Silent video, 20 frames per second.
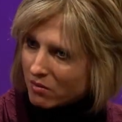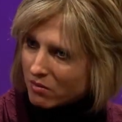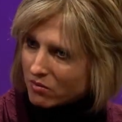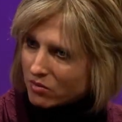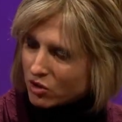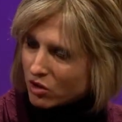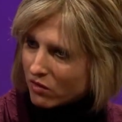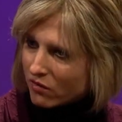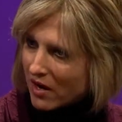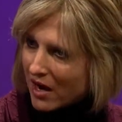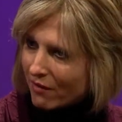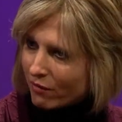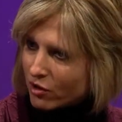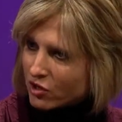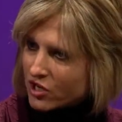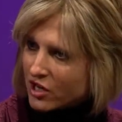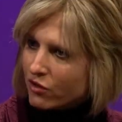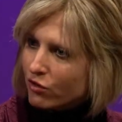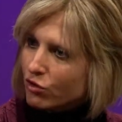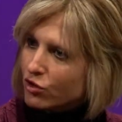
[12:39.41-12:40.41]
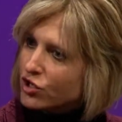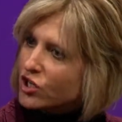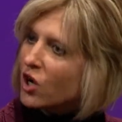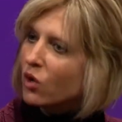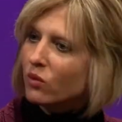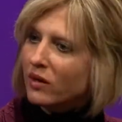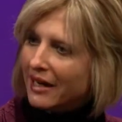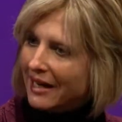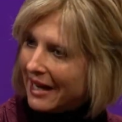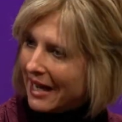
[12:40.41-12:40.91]
survivors either
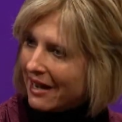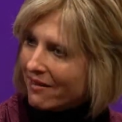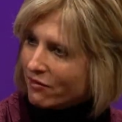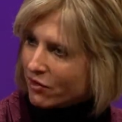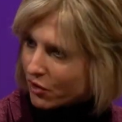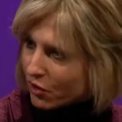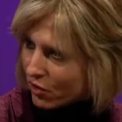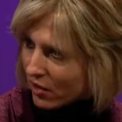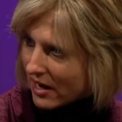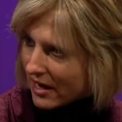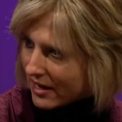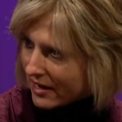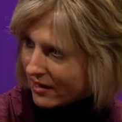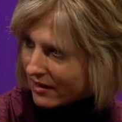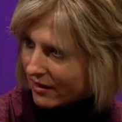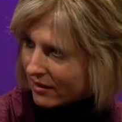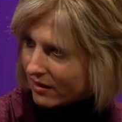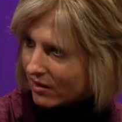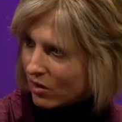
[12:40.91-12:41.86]
don't have the credit